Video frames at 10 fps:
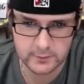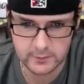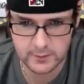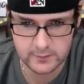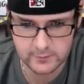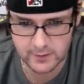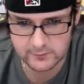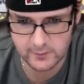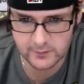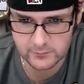Can you guess?
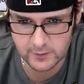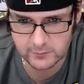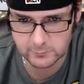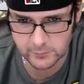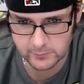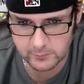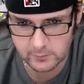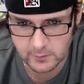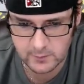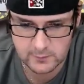Guess. Guess. Guess poo
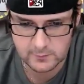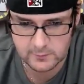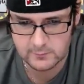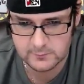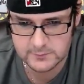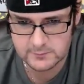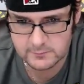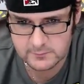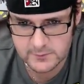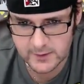
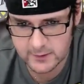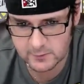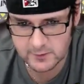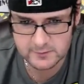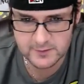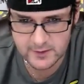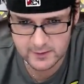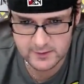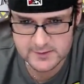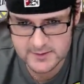tell you one
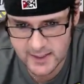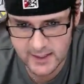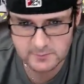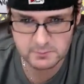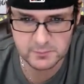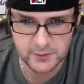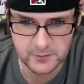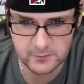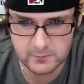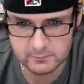thing, it's not
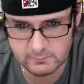poo.